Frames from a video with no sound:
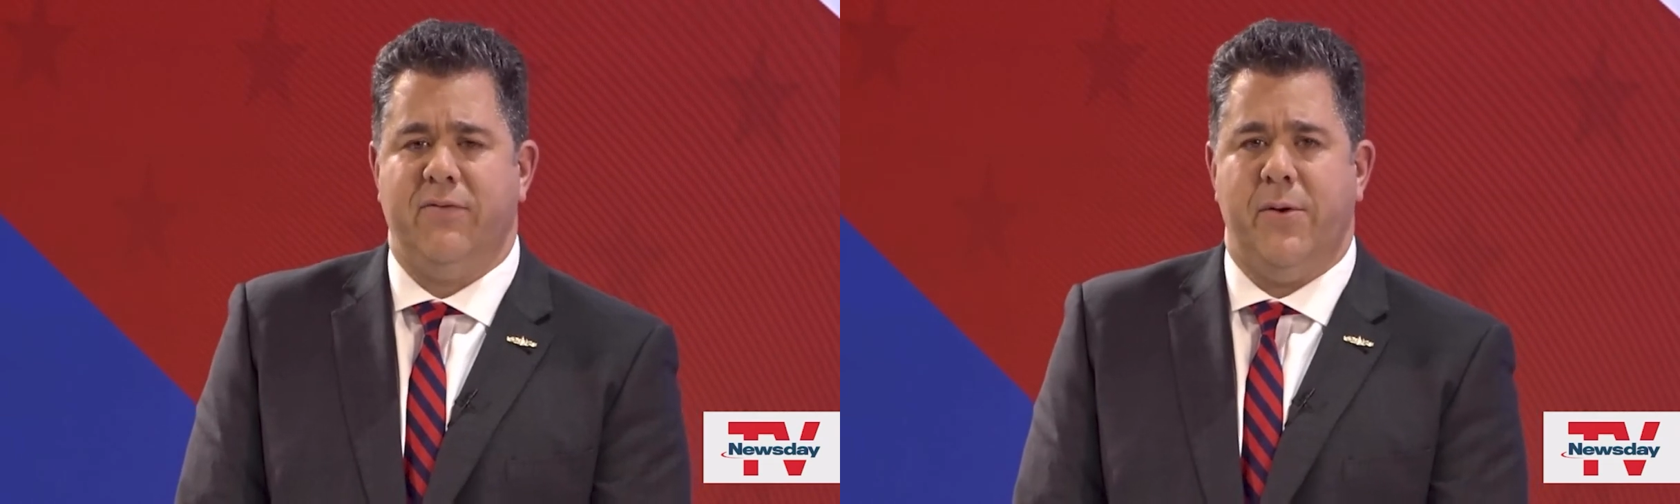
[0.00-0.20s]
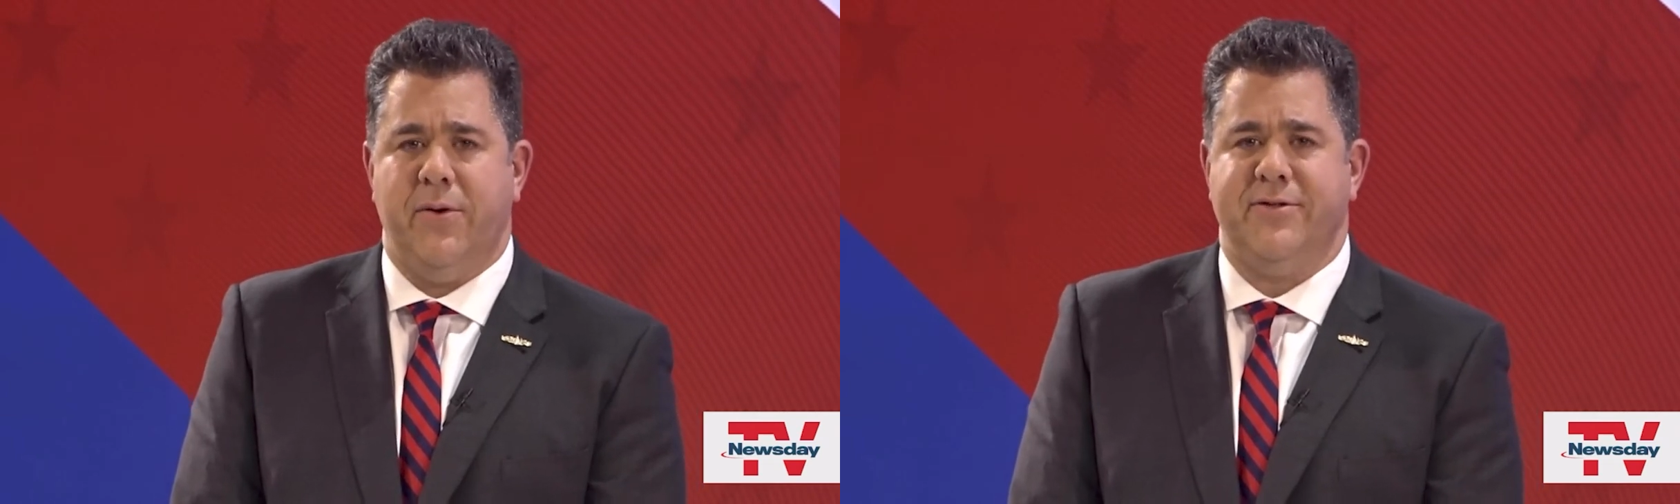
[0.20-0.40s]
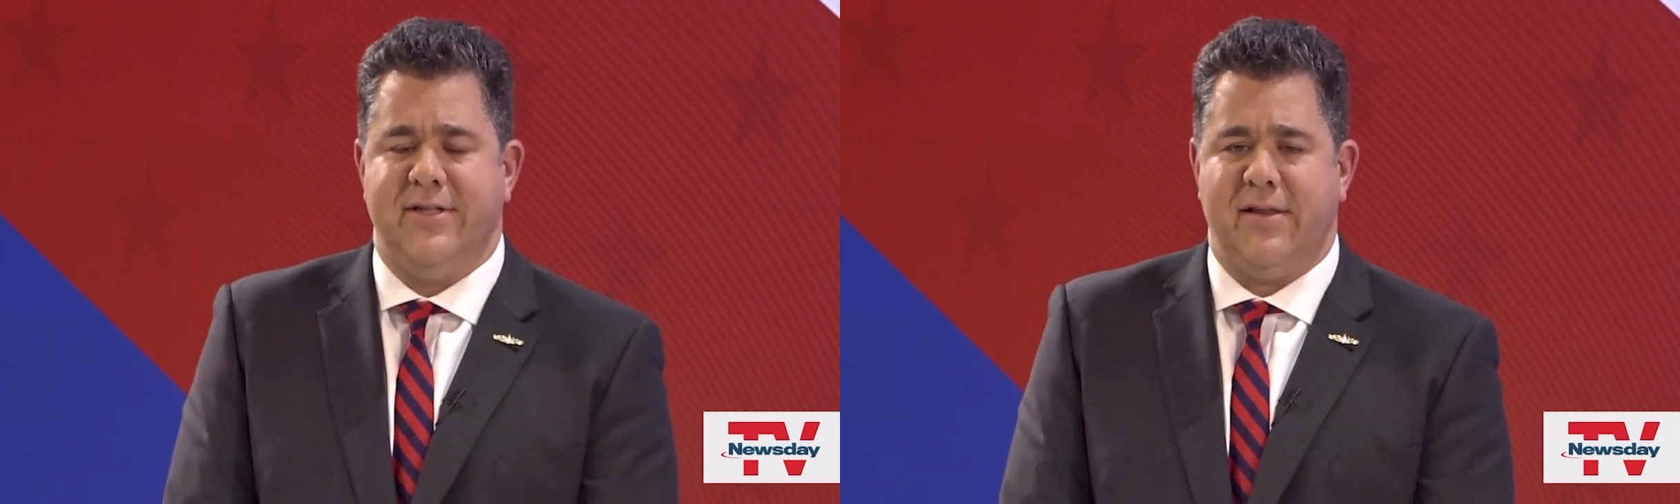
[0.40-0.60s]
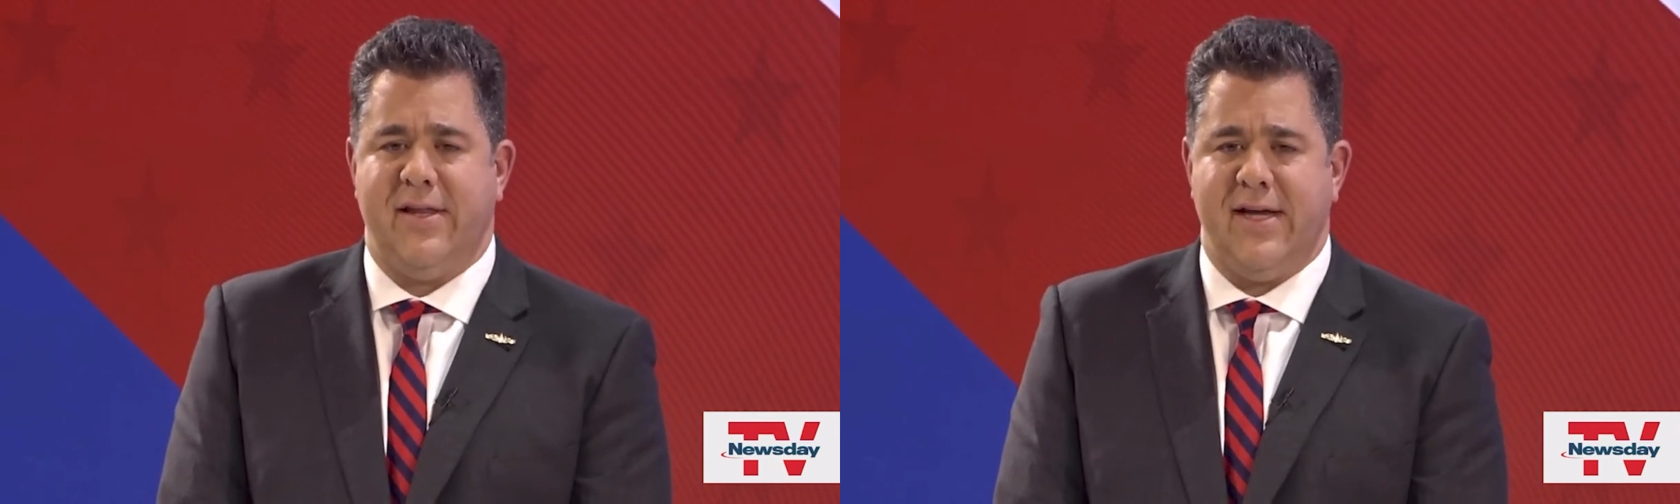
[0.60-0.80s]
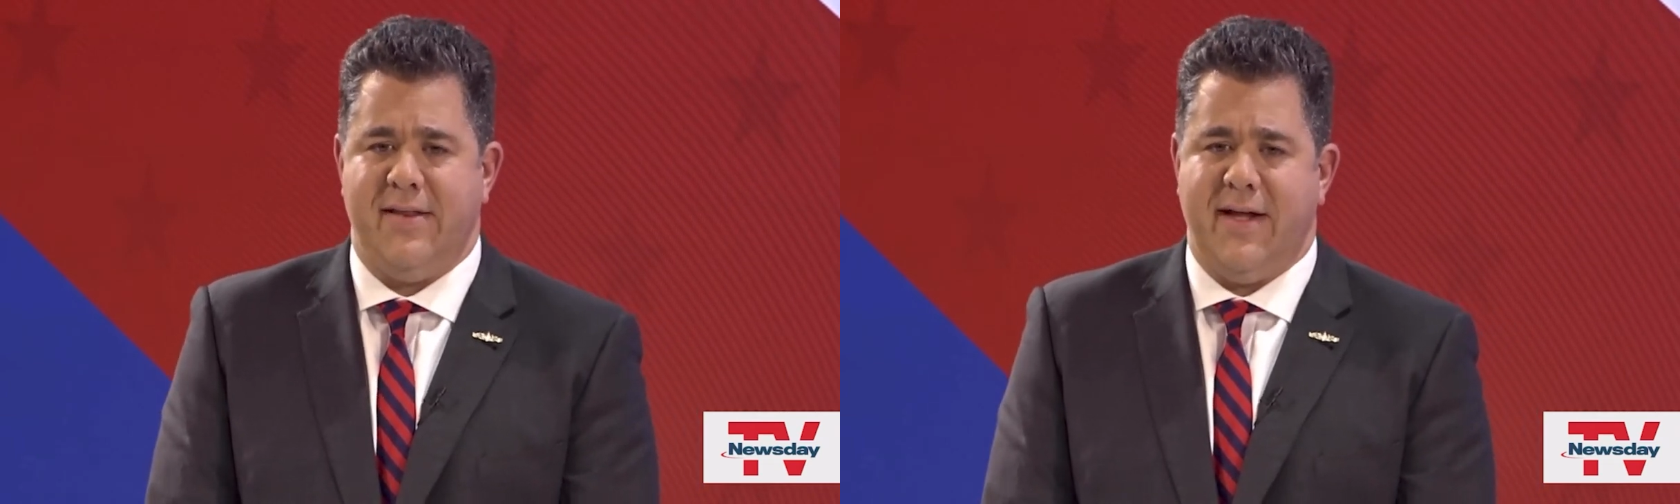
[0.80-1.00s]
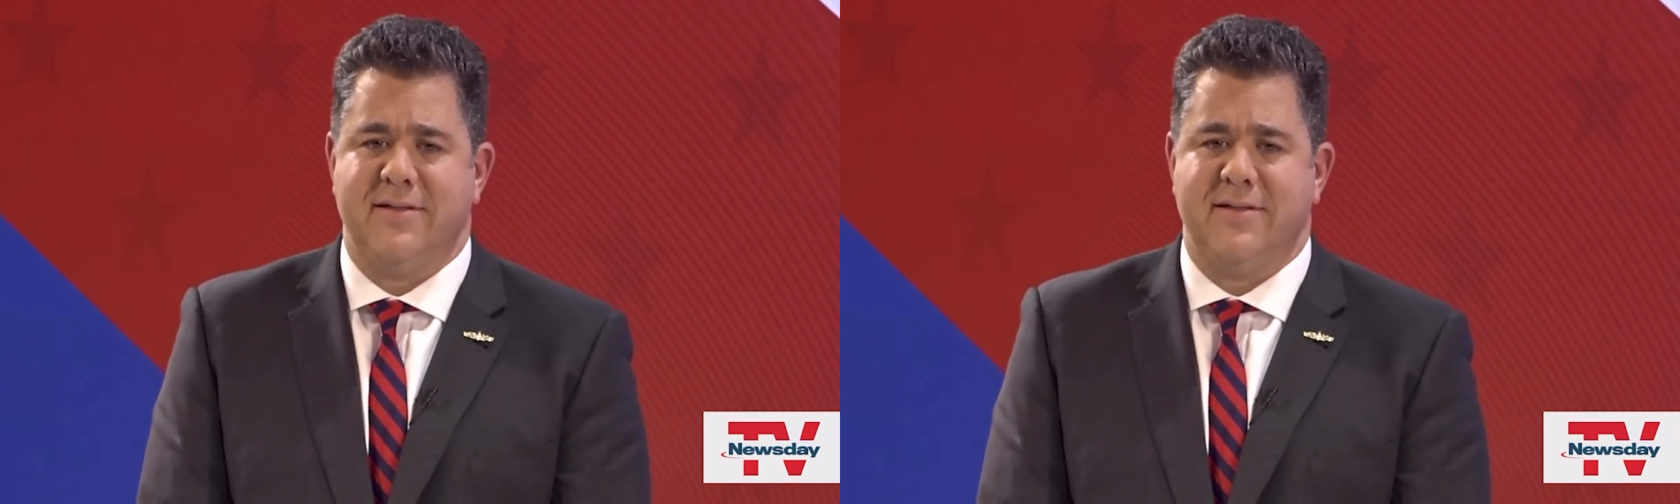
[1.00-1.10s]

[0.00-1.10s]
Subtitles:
voters into thinking that